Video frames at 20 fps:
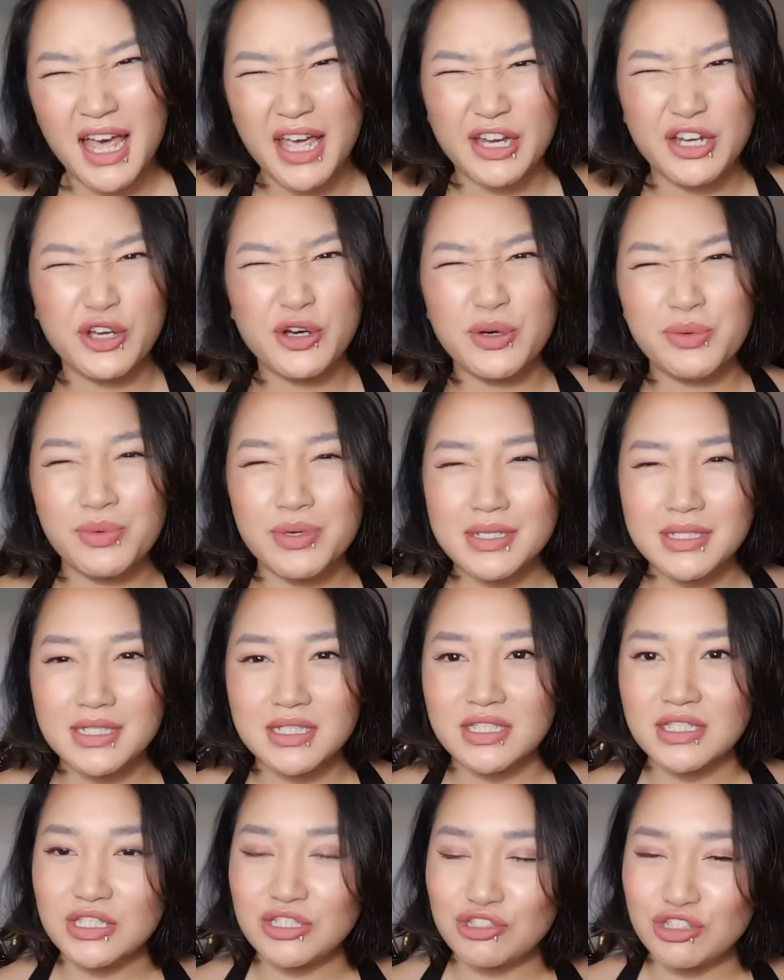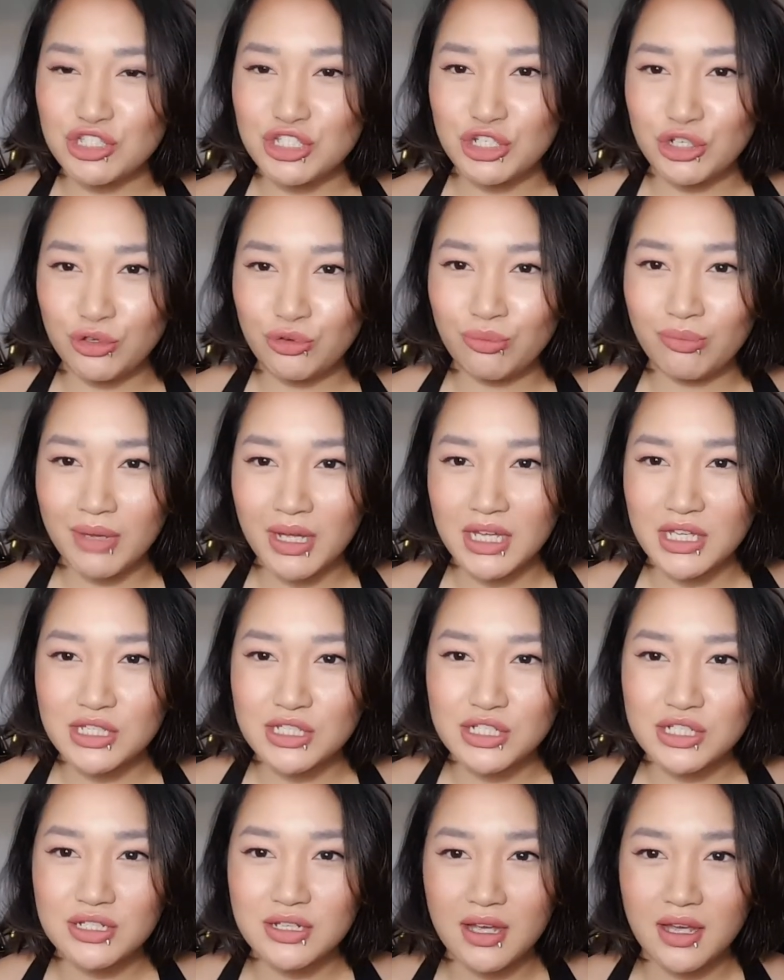I know it wasn't too
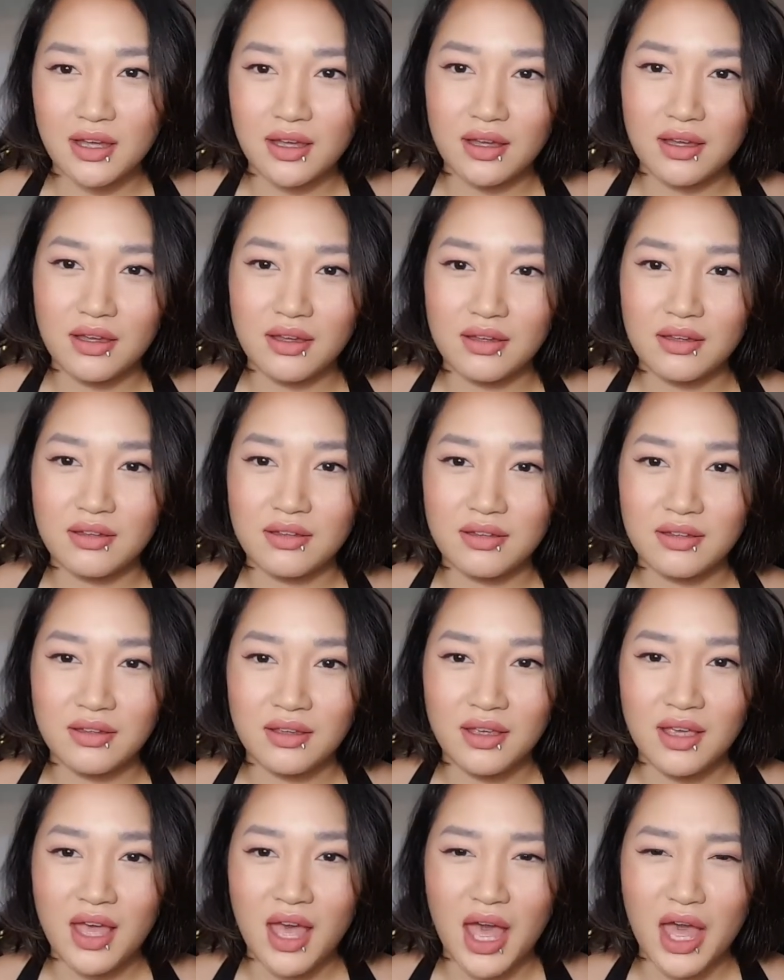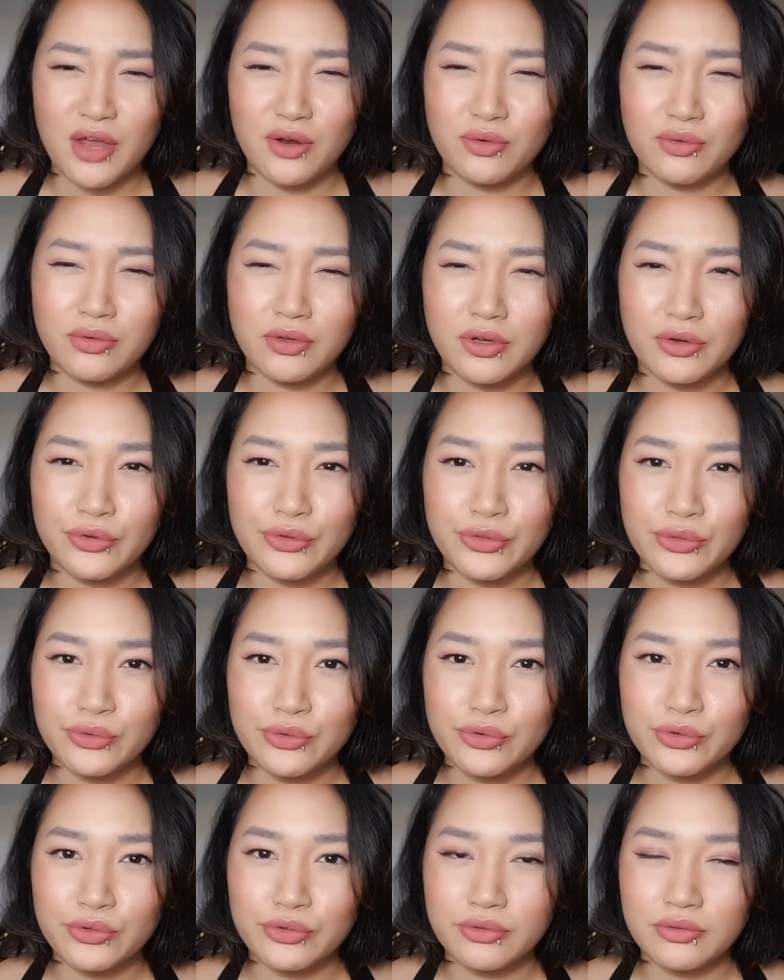much. I don't go
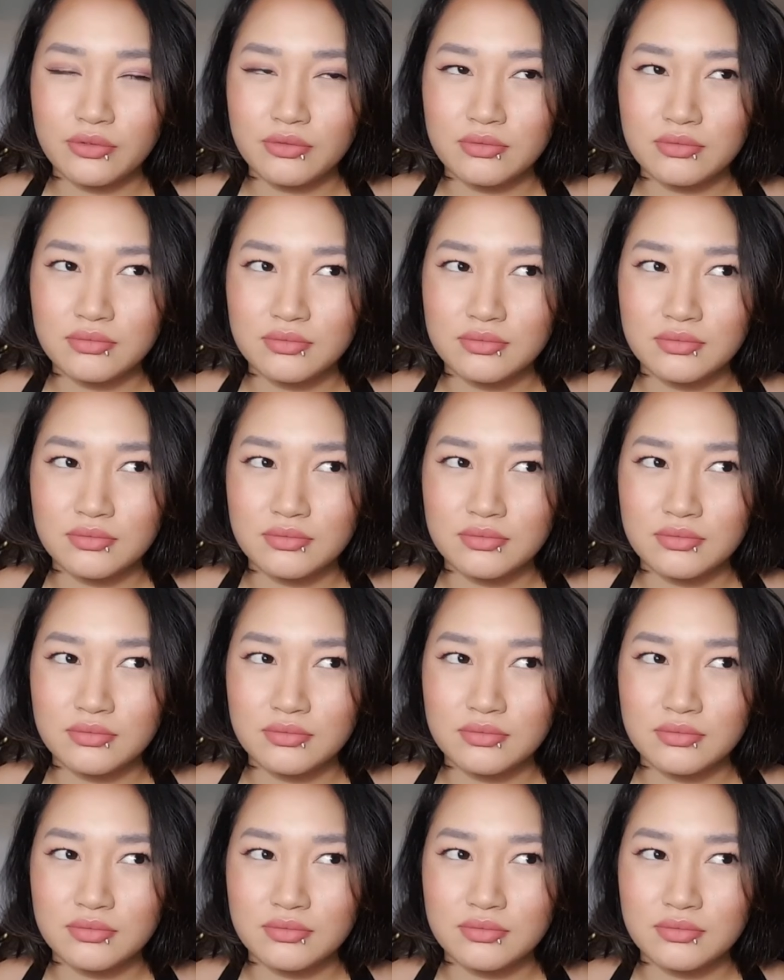through